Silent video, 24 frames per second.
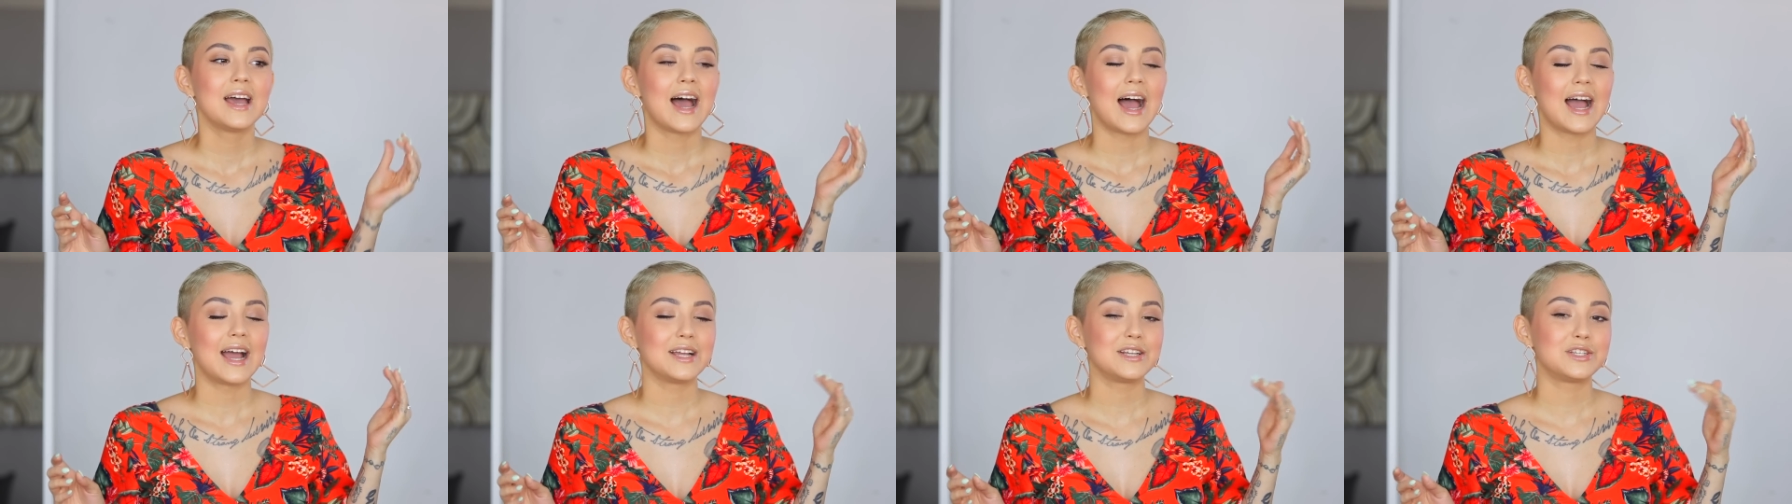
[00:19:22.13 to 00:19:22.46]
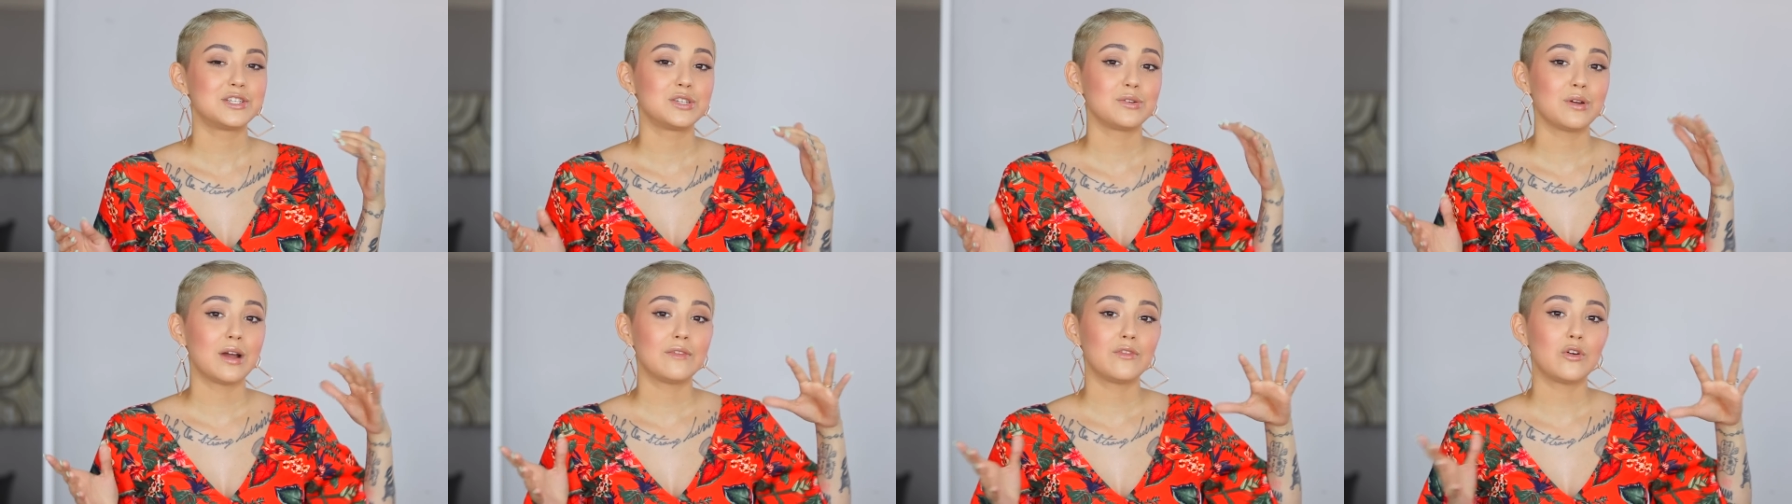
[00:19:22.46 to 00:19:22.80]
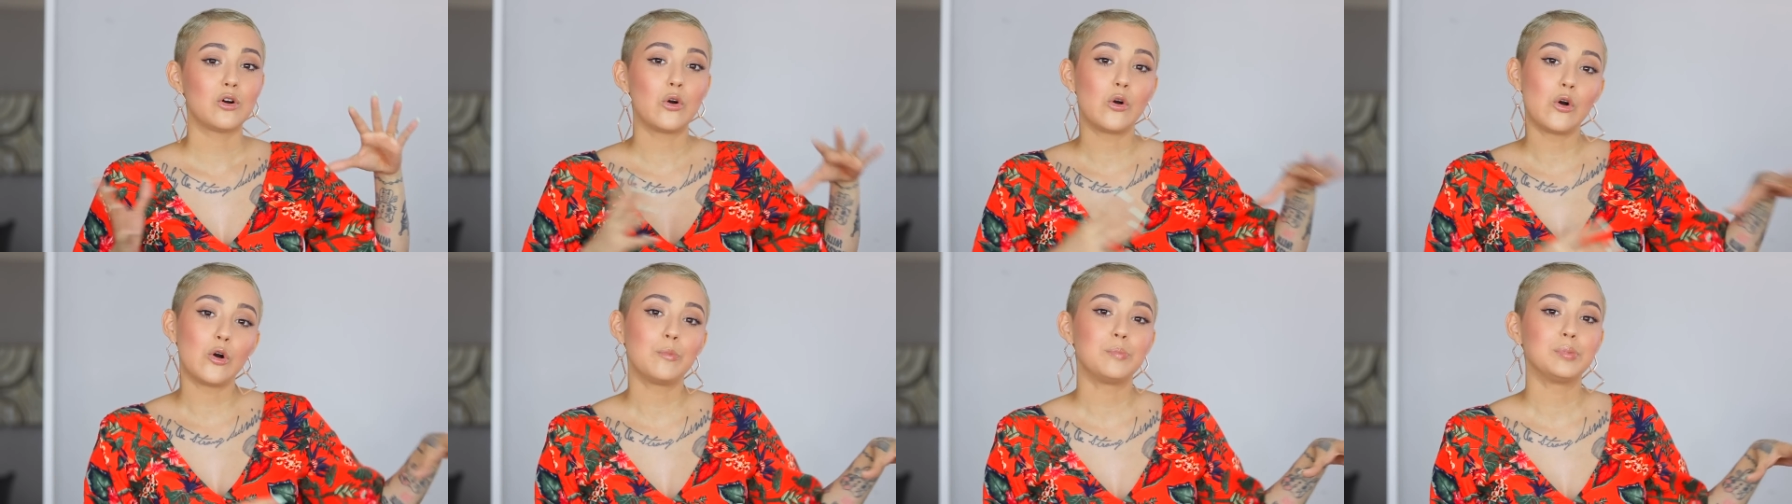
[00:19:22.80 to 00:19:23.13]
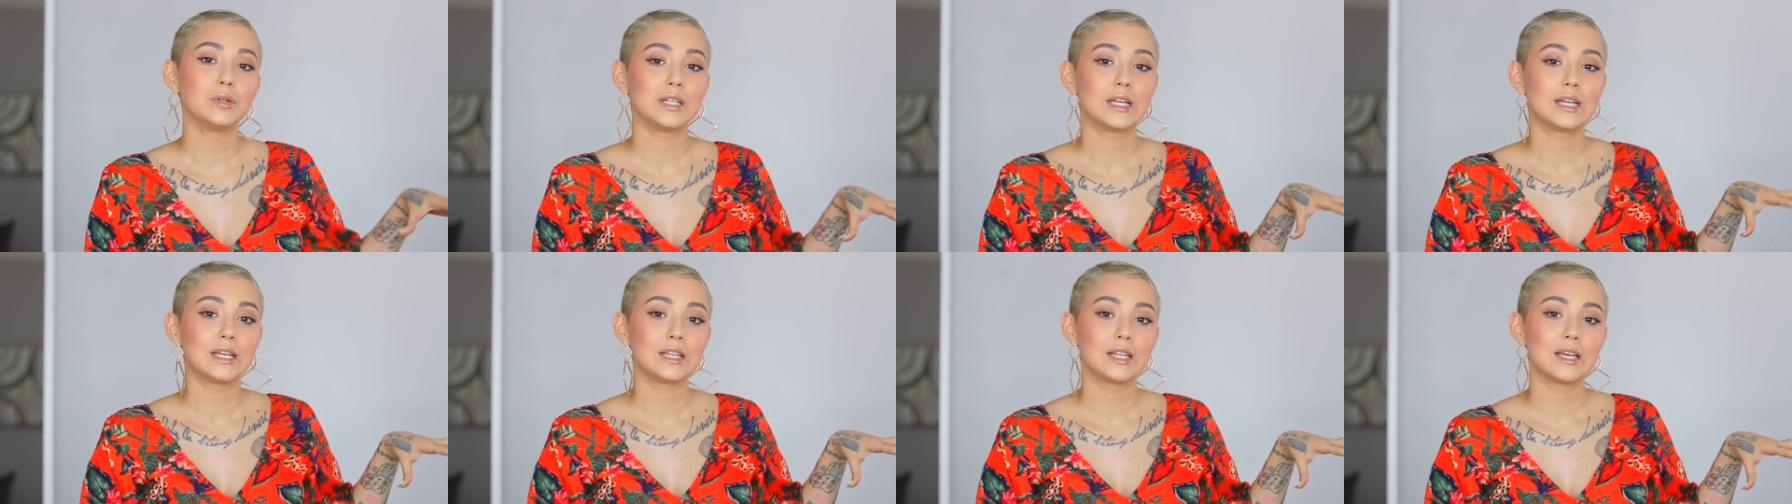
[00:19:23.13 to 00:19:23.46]
I do have a whole
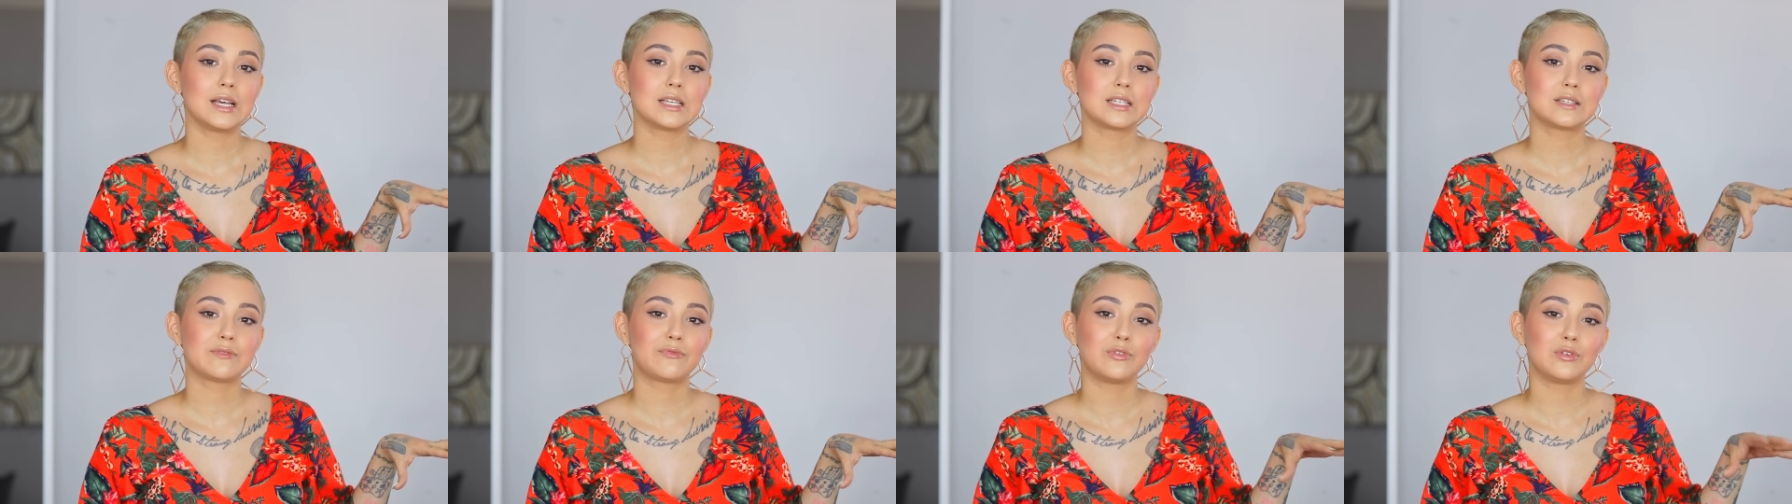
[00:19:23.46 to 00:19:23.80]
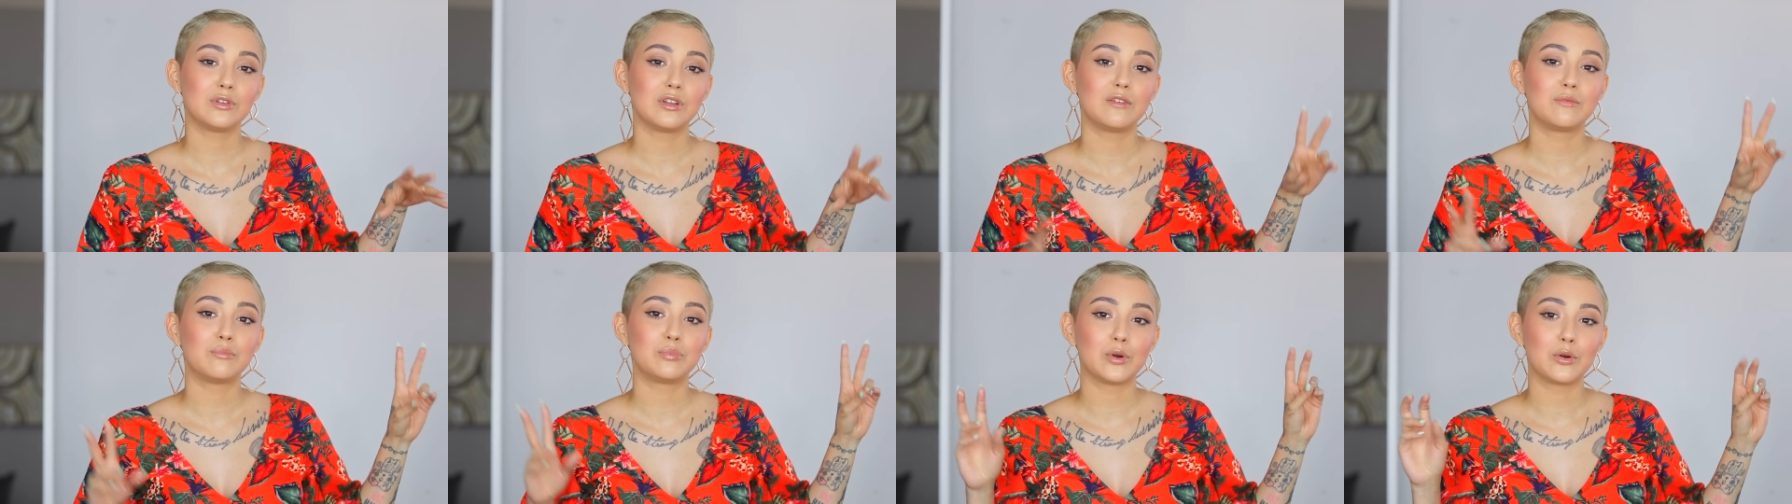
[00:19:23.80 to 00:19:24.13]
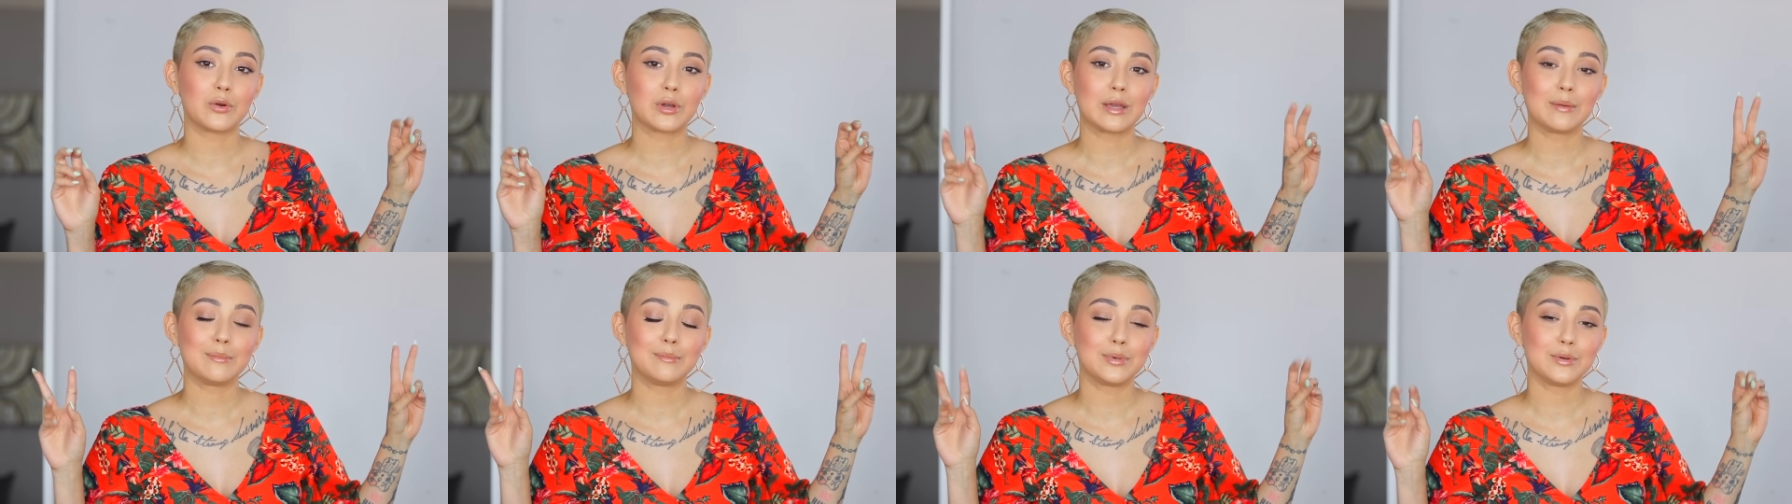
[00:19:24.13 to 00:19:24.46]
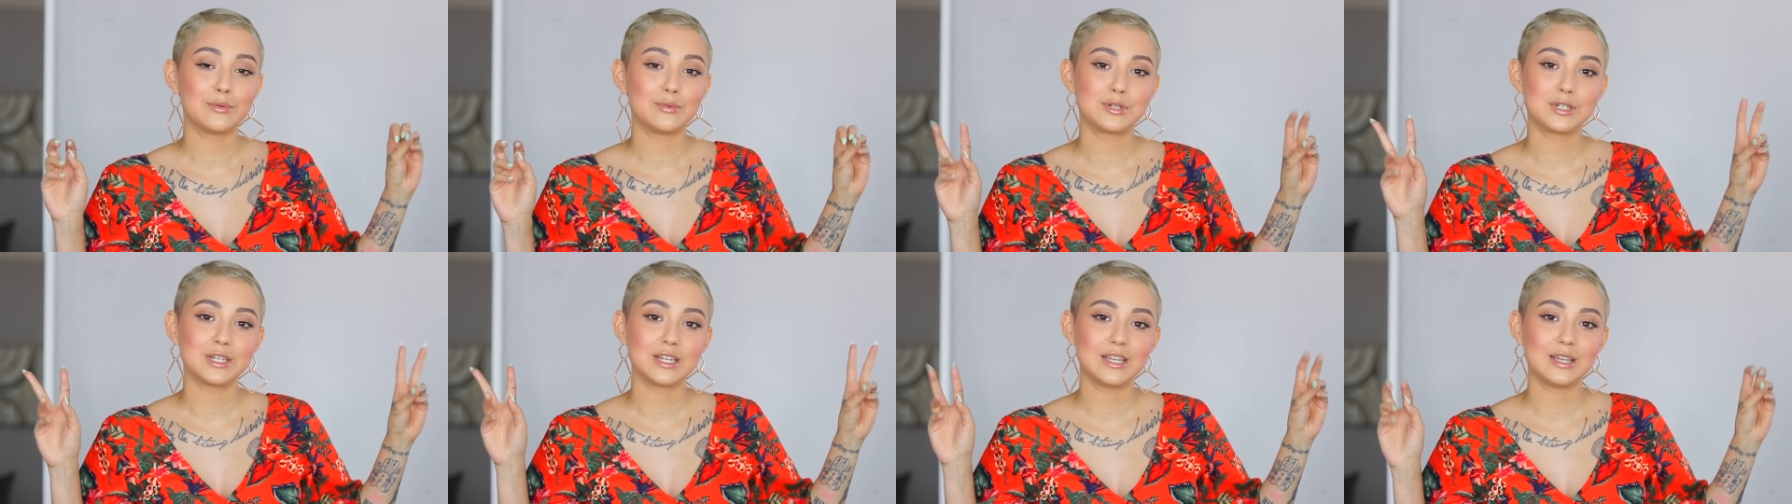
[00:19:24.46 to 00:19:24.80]
playlist full of broken
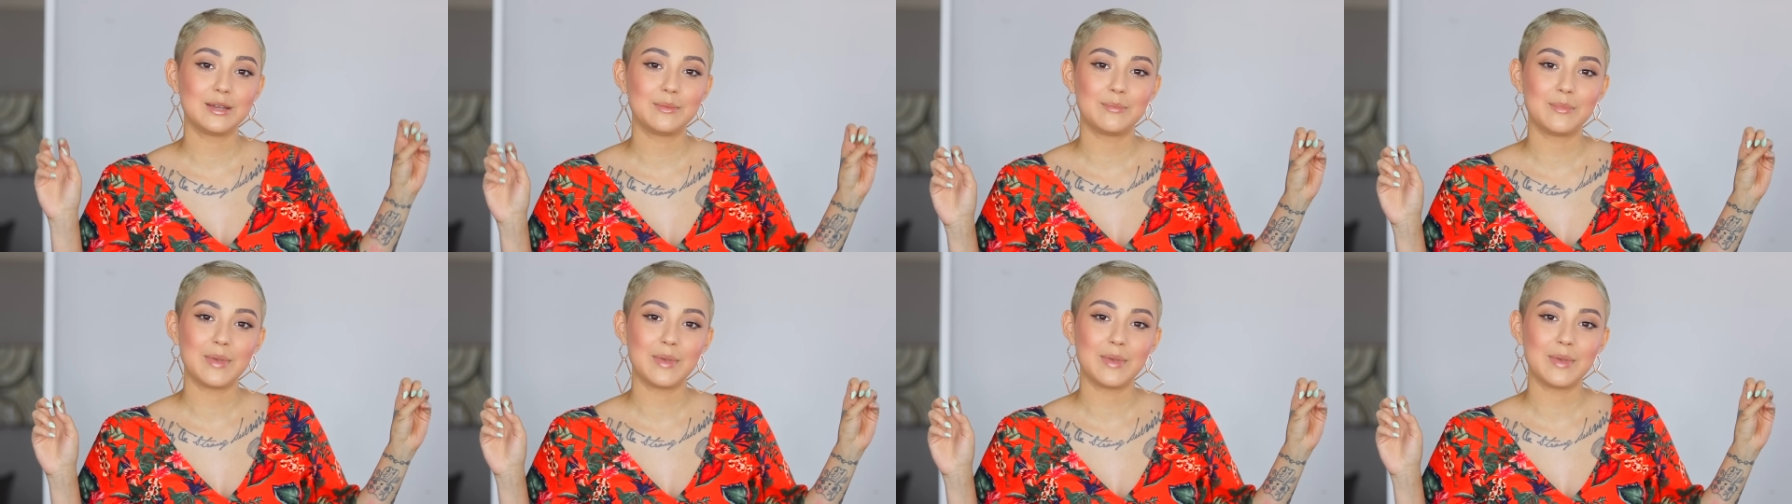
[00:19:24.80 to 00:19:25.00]
bougie